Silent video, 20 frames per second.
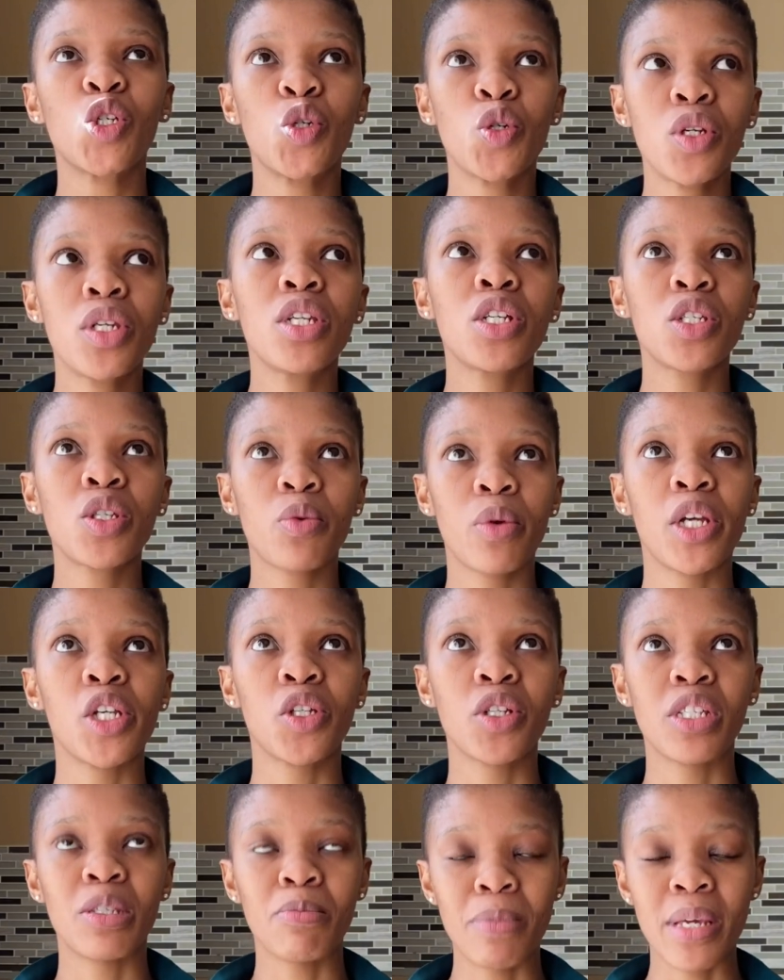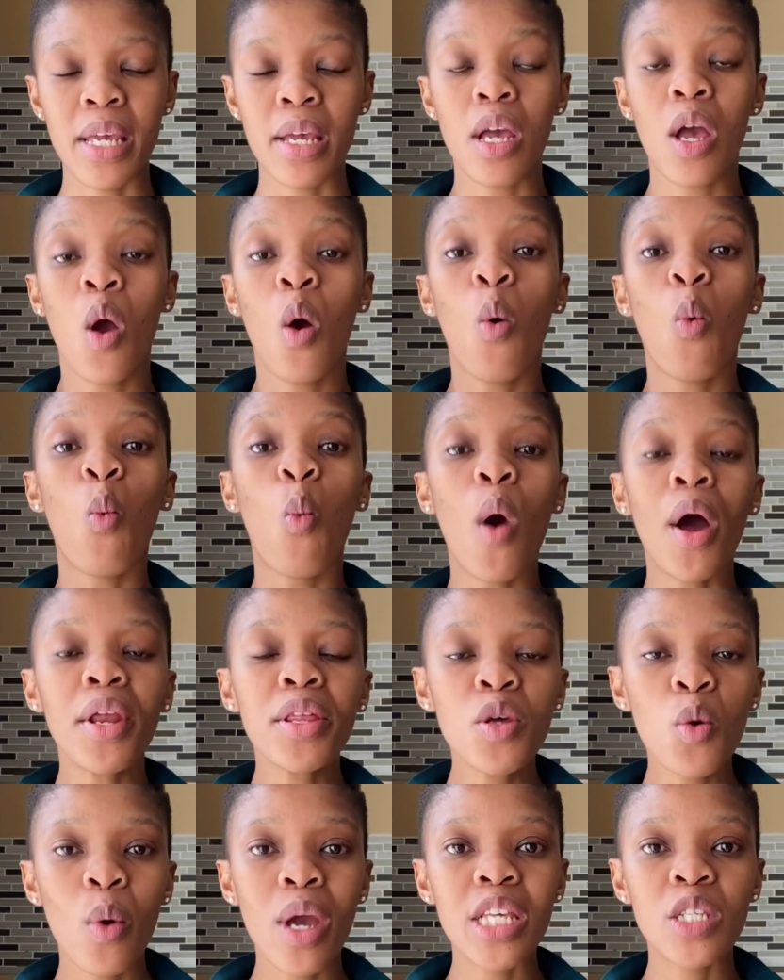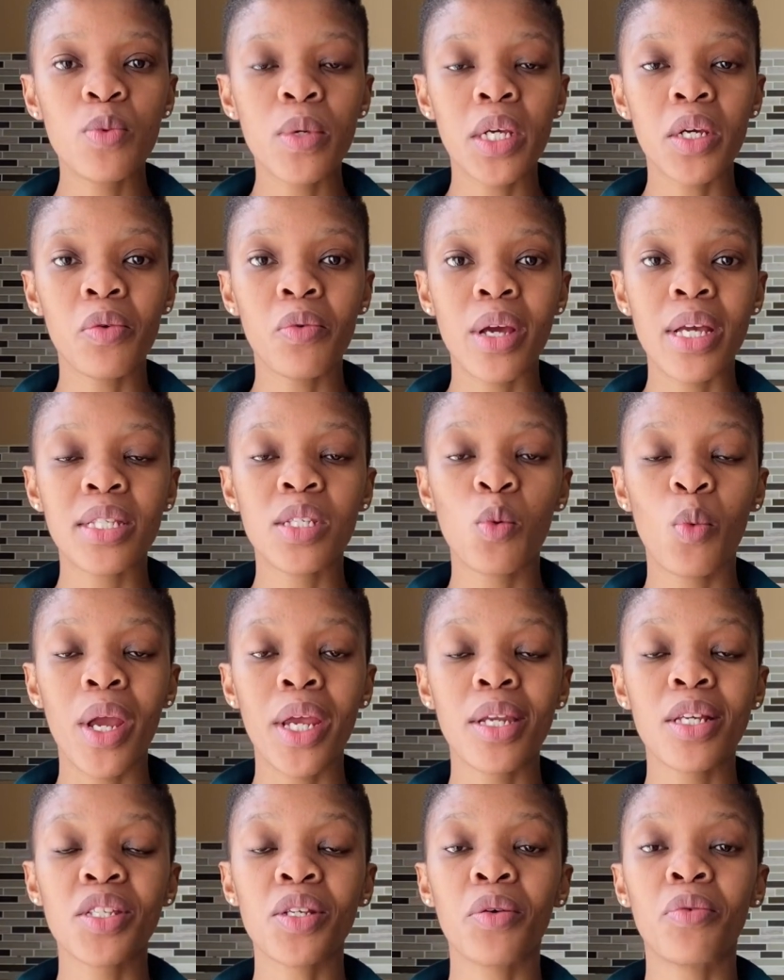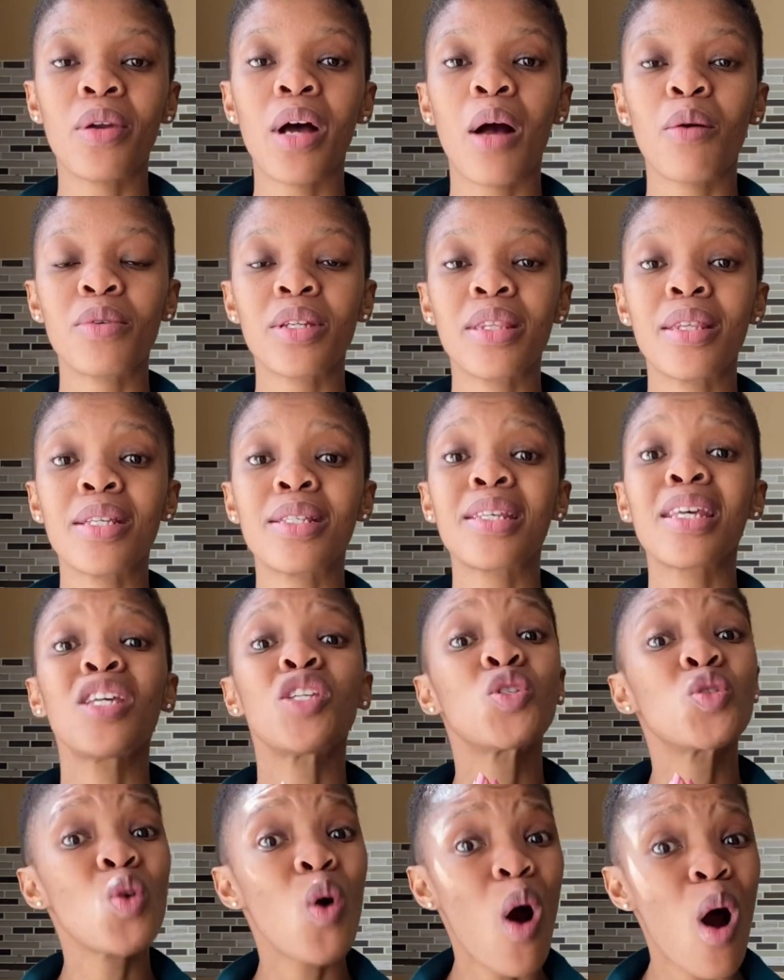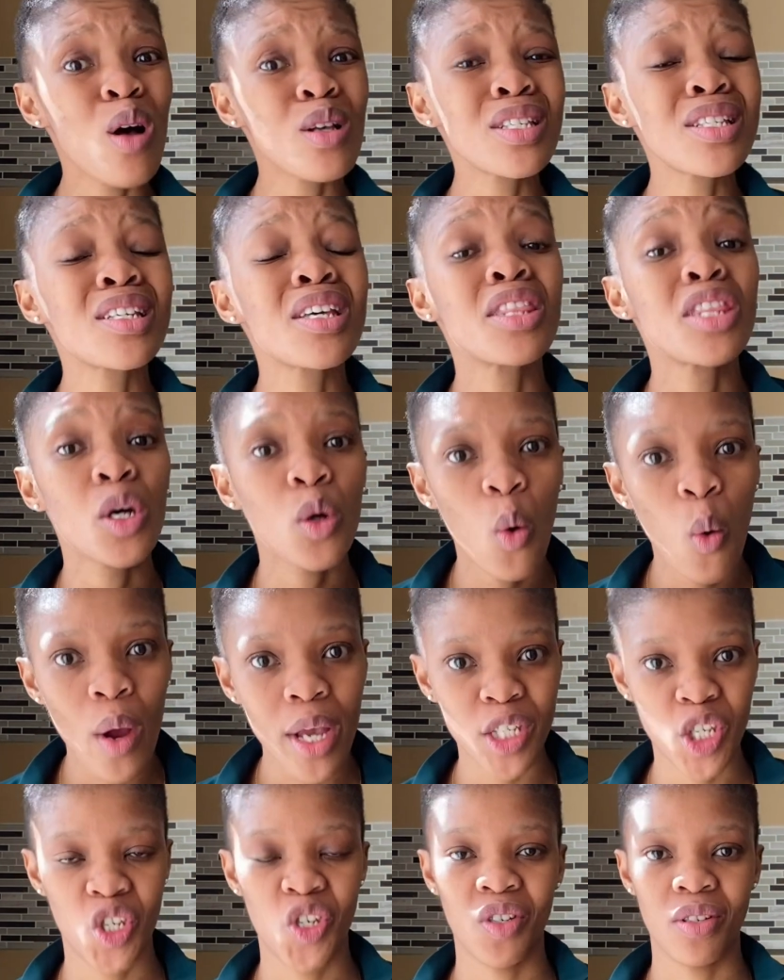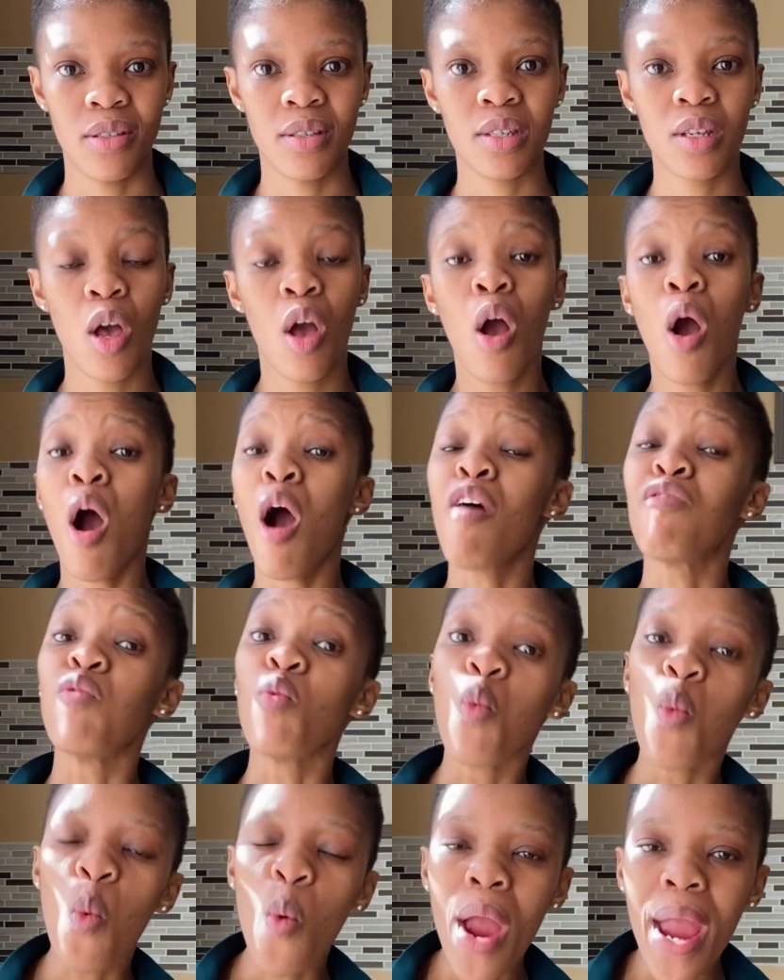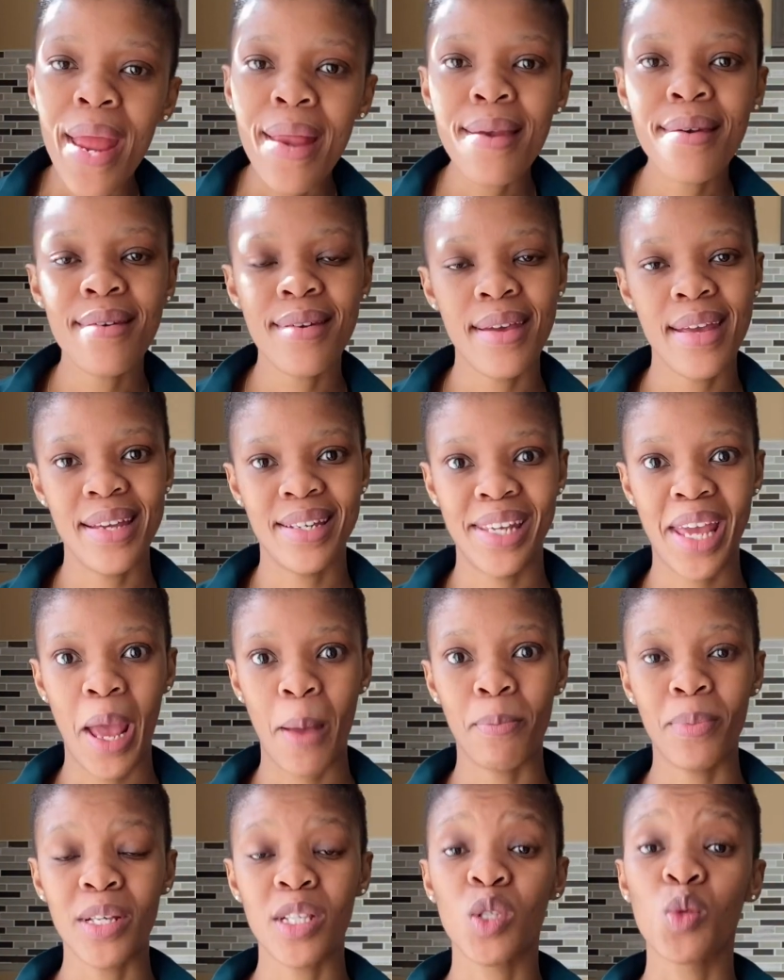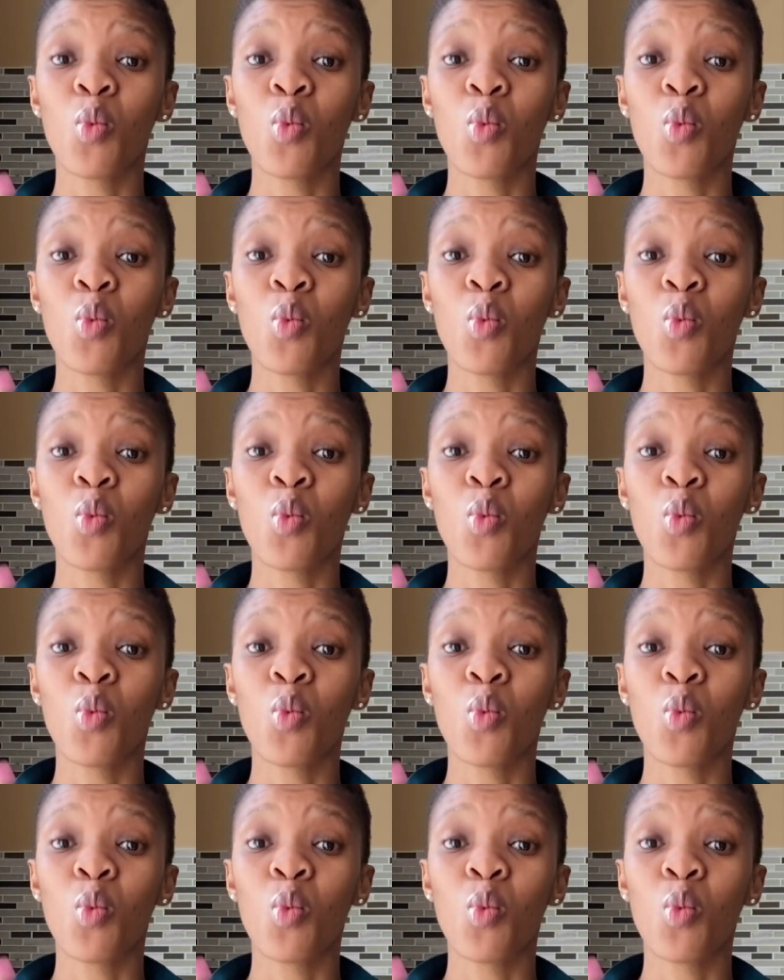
Goodness gracious me. One of the ways we can raise awareness around this is to ask the questions of when it happens.